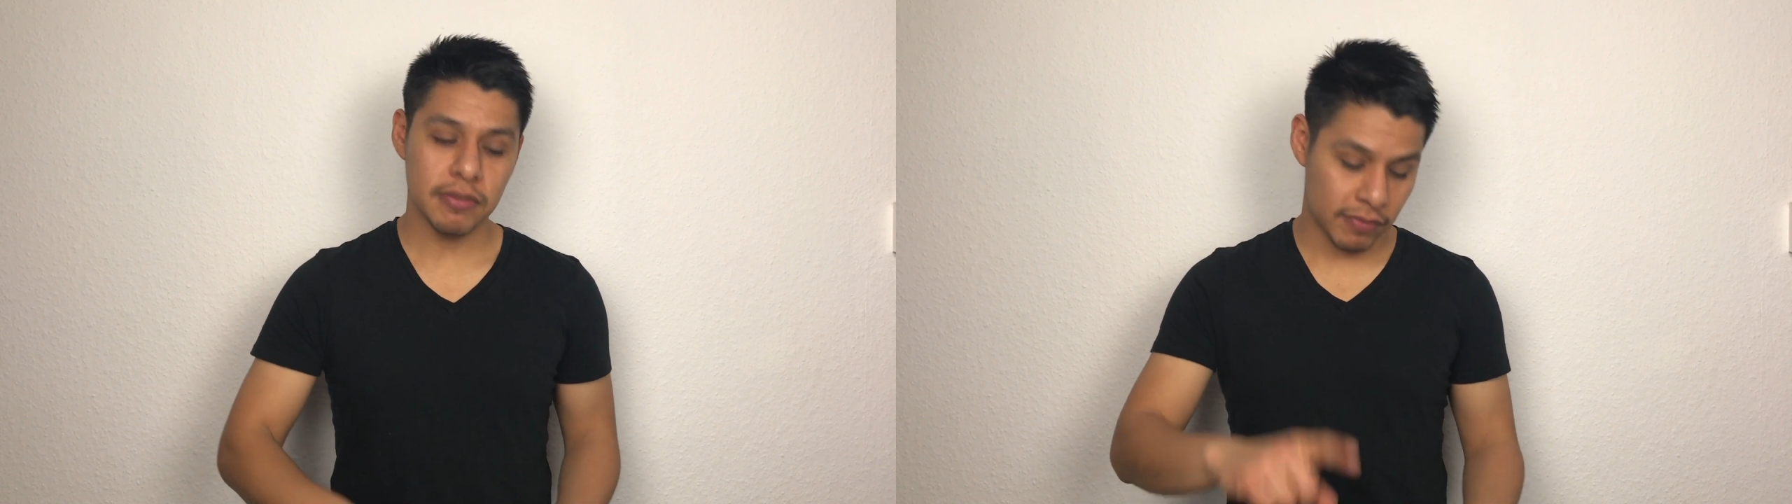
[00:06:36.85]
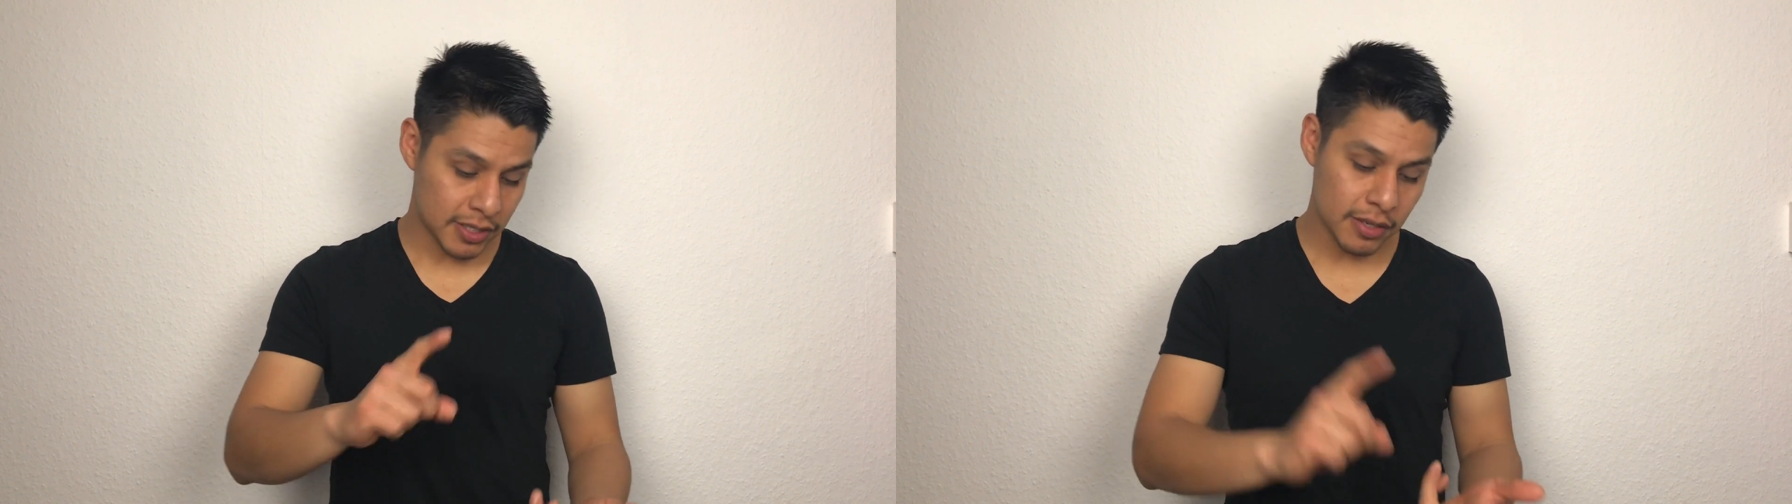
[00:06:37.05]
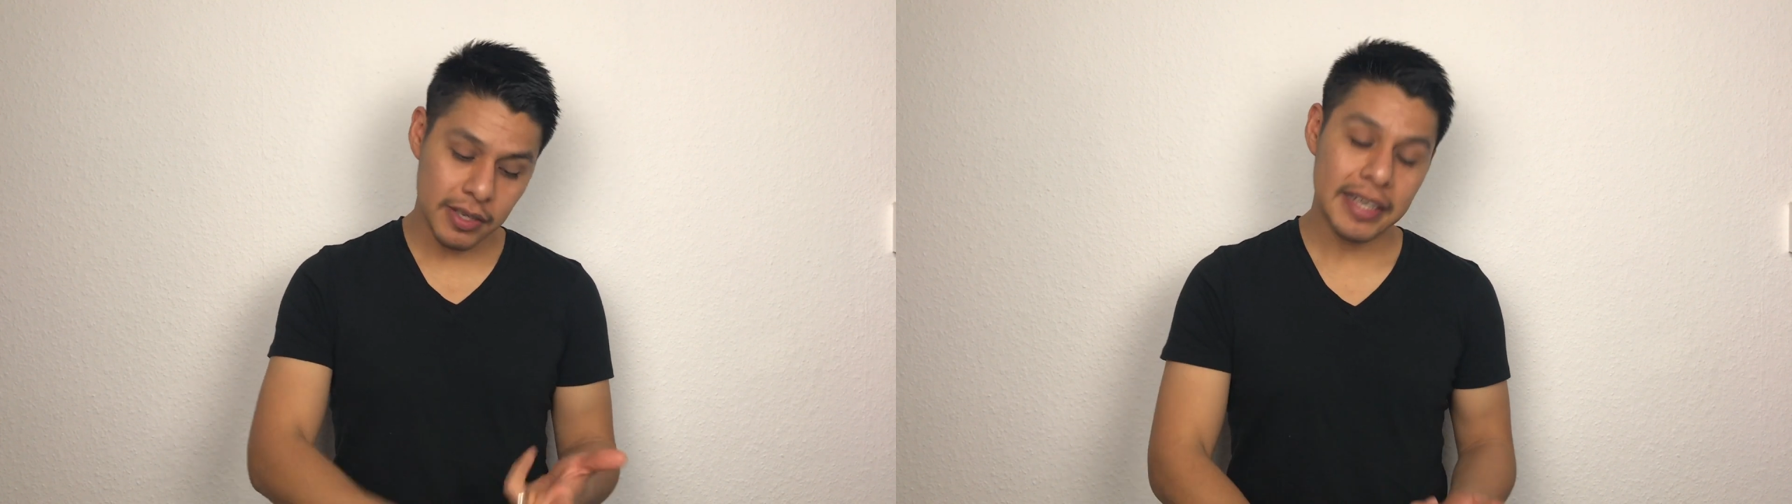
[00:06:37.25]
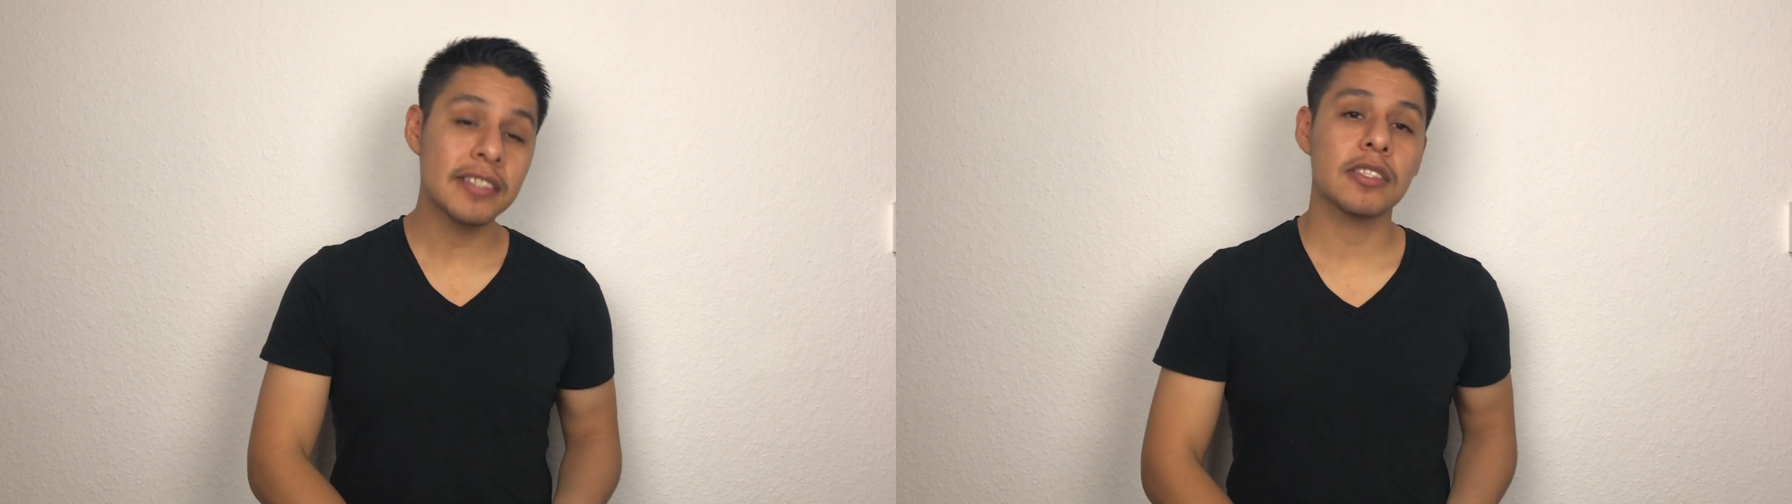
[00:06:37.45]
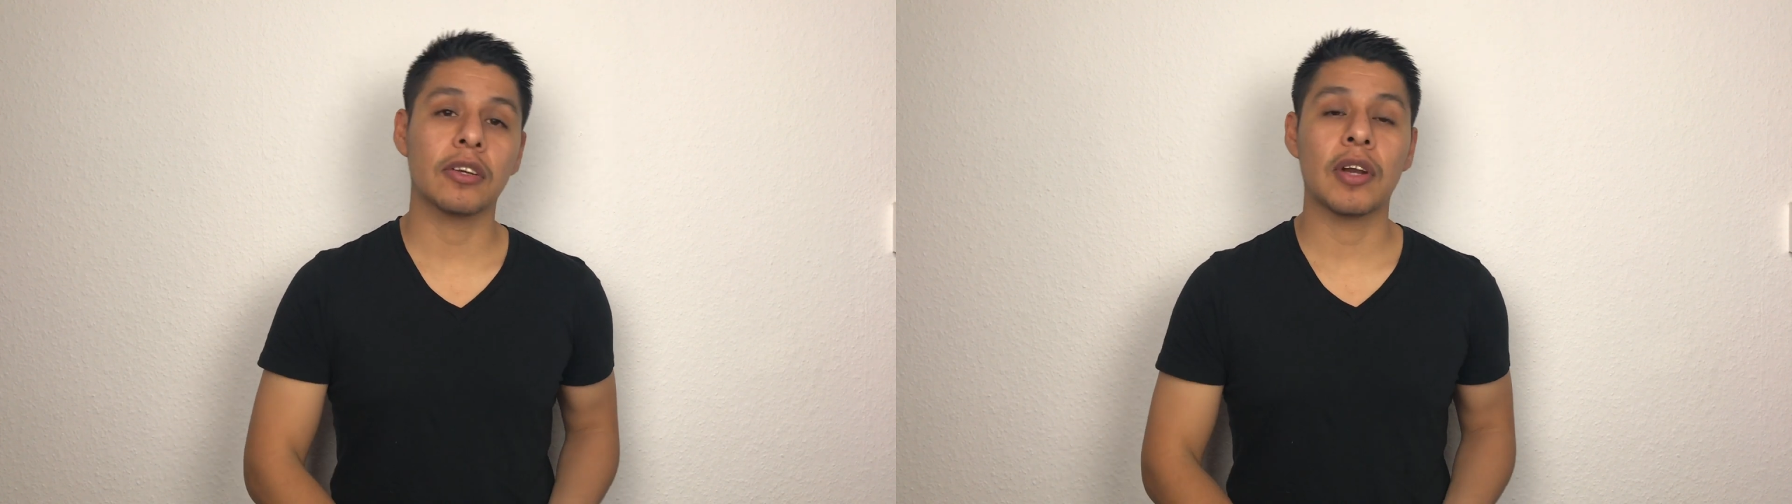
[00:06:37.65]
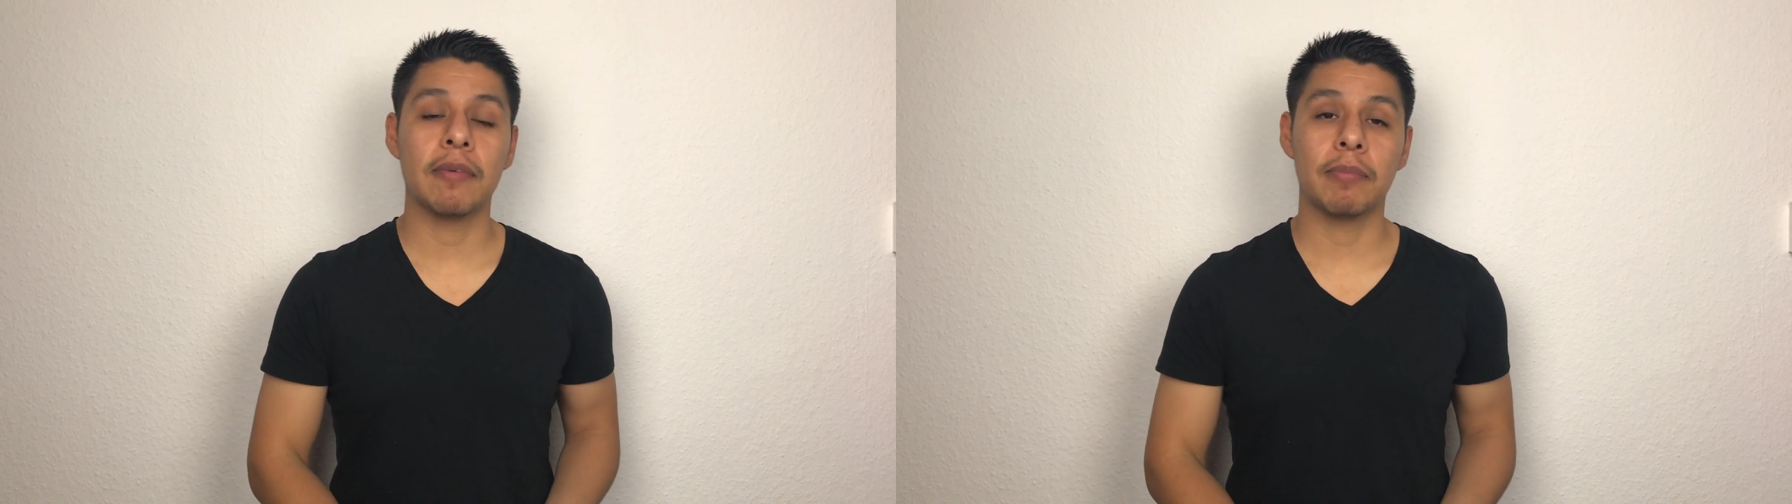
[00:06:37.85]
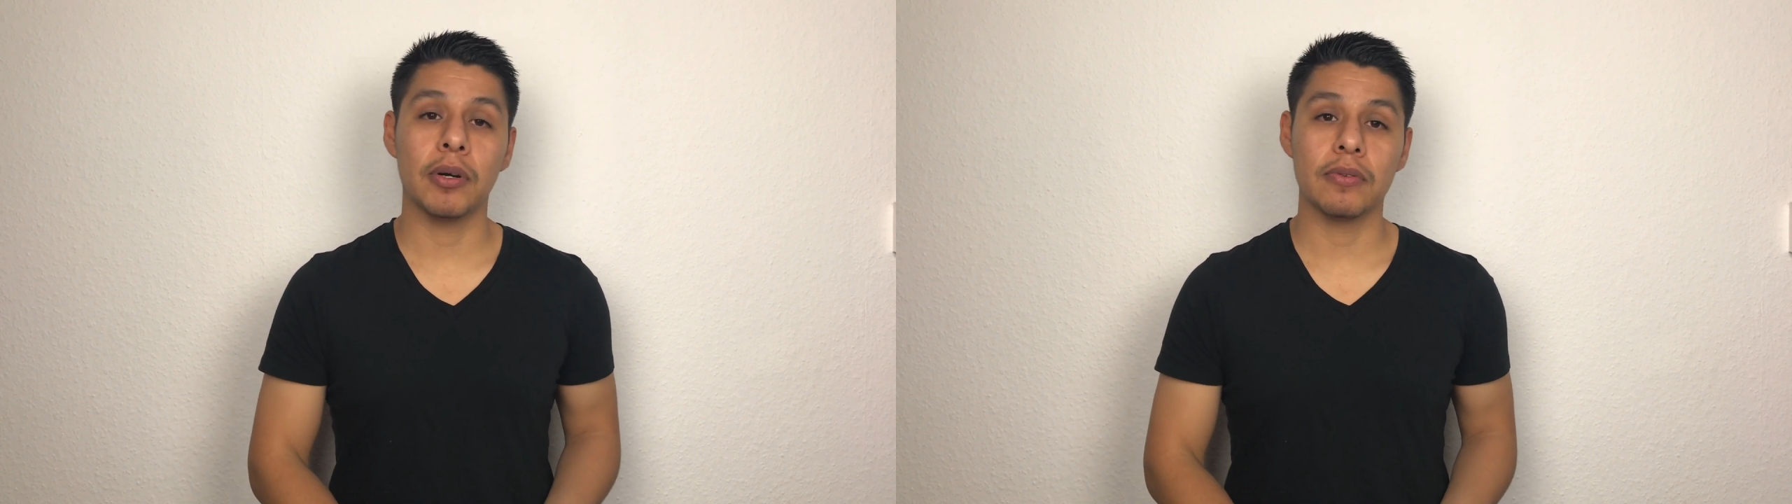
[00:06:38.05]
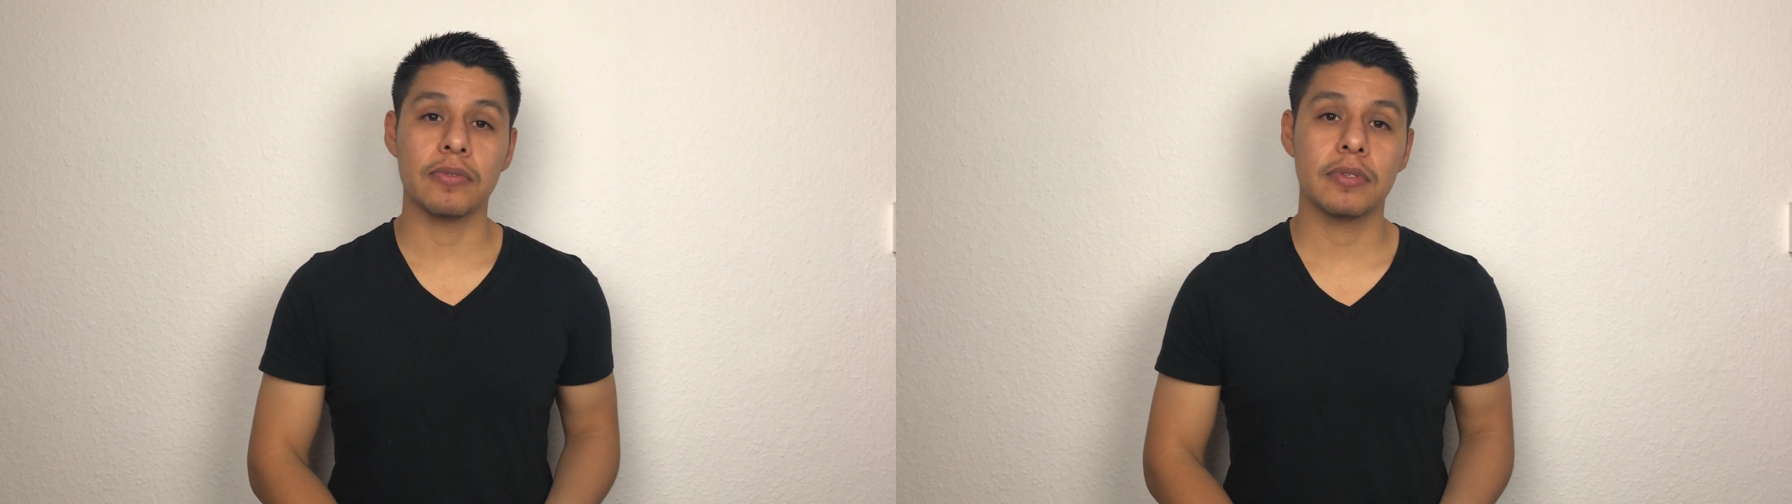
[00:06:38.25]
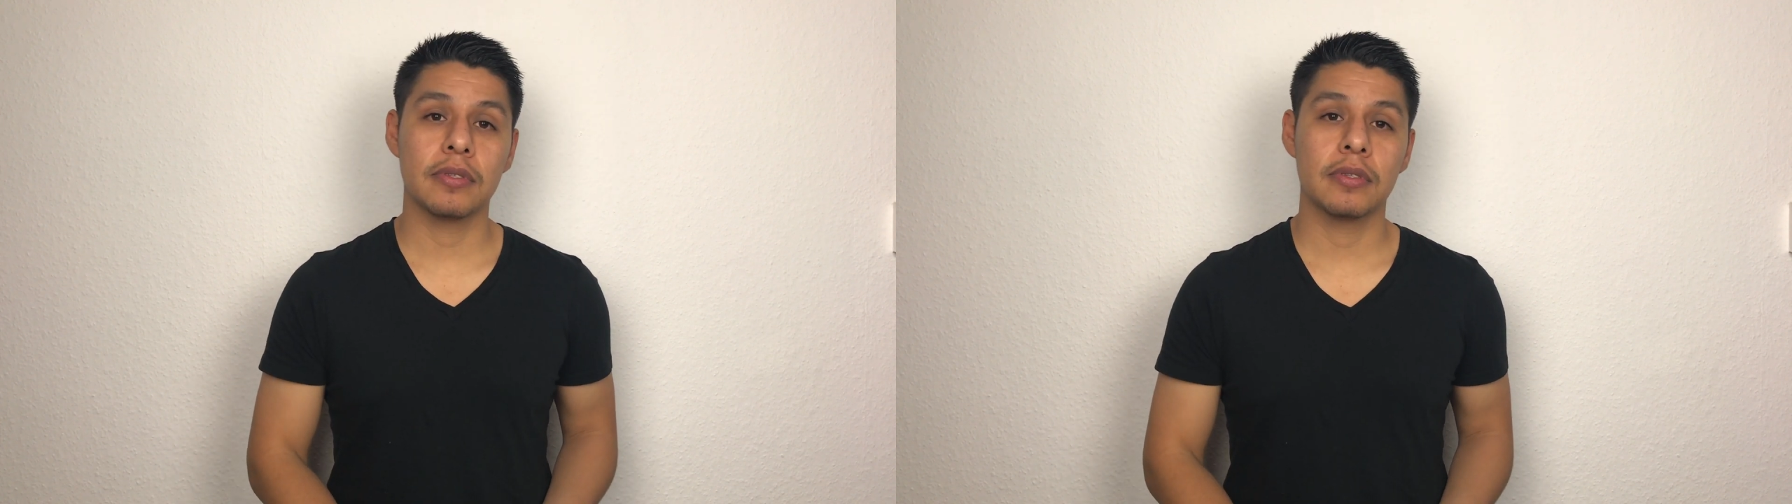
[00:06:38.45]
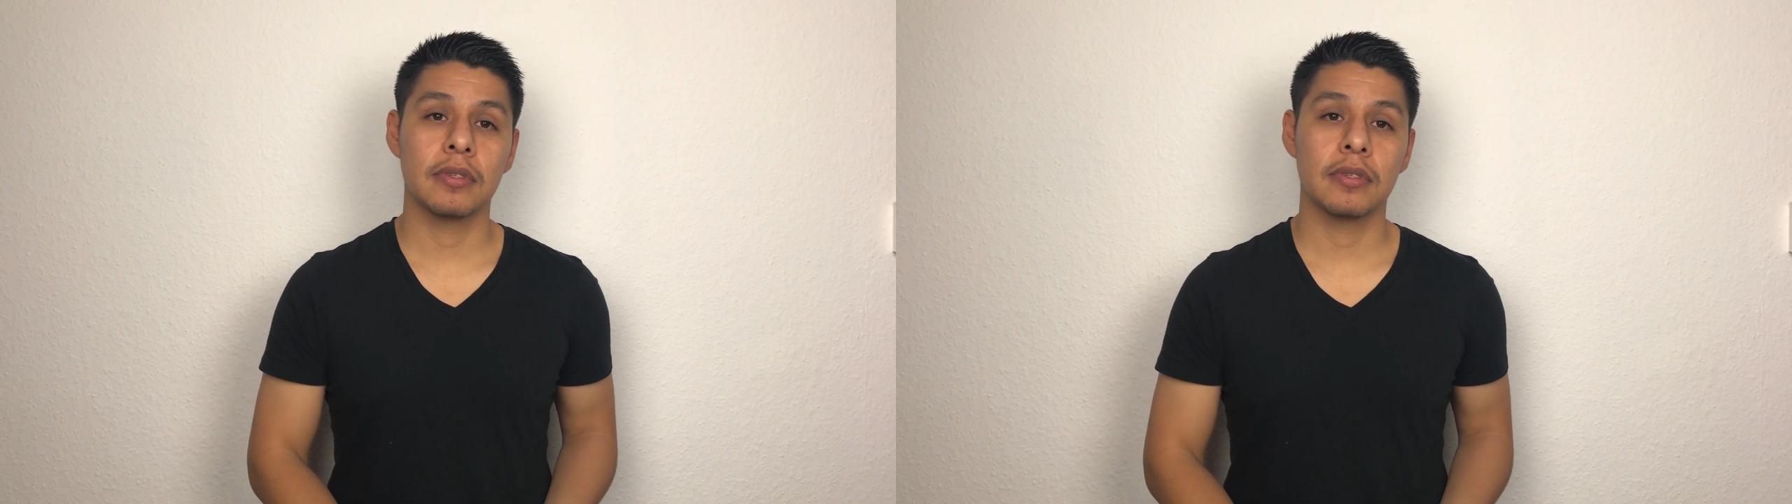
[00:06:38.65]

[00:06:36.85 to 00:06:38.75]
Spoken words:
visit Instagram posts.